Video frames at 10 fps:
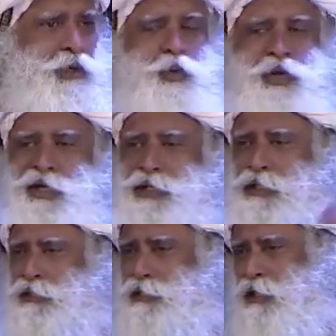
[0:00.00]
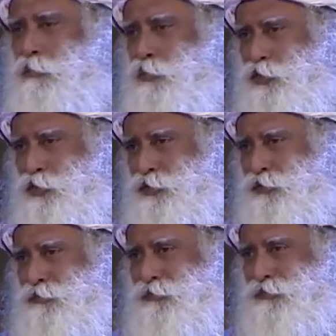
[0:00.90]
Where there is
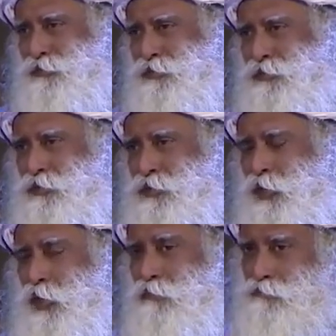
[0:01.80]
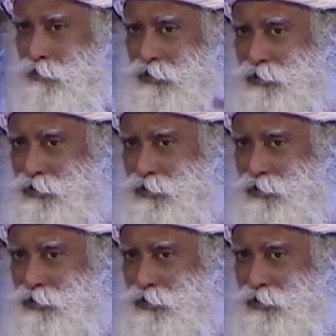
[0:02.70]
competition of very